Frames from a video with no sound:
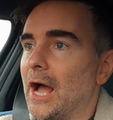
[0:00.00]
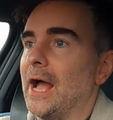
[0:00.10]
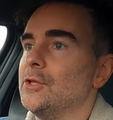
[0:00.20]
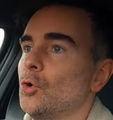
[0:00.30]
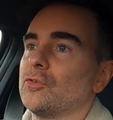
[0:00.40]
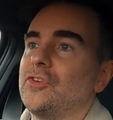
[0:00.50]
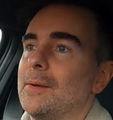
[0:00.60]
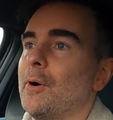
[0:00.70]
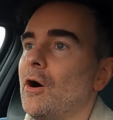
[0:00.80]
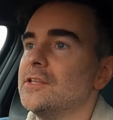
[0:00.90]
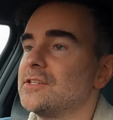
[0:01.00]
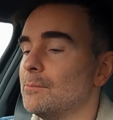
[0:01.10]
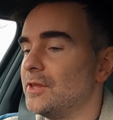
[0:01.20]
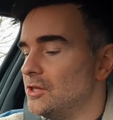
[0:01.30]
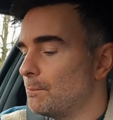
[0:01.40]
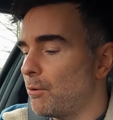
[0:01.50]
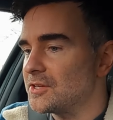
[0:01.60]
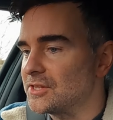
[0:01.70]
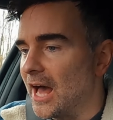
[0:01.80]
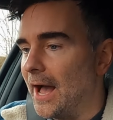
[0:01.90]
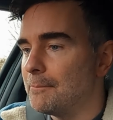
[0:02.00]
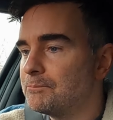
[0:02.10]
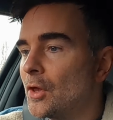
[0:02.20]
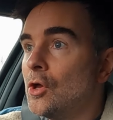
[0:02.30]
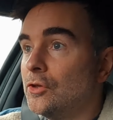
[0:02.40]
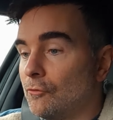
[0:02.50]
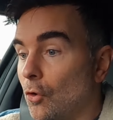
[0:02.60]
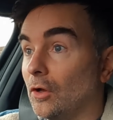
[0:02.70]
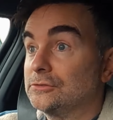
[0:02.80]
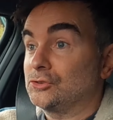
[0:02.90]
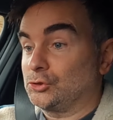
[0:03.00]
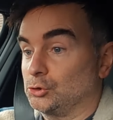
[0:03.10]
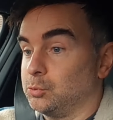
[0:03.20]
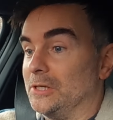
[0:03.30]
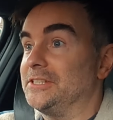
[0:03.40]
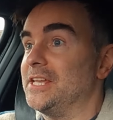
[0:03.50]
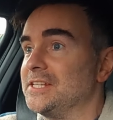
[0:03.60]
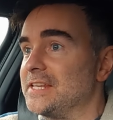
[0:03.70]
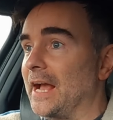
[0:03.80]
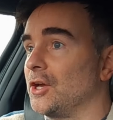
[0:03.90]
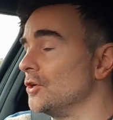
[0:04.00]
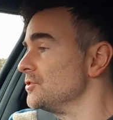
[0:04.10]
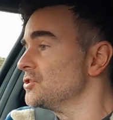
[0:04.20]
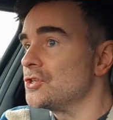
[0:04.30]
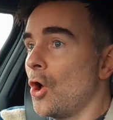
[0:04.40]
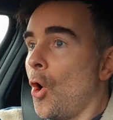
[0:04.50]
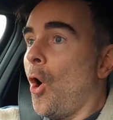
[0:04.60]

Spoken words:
and you're sitting behind something, you press that, you've got 20 seconds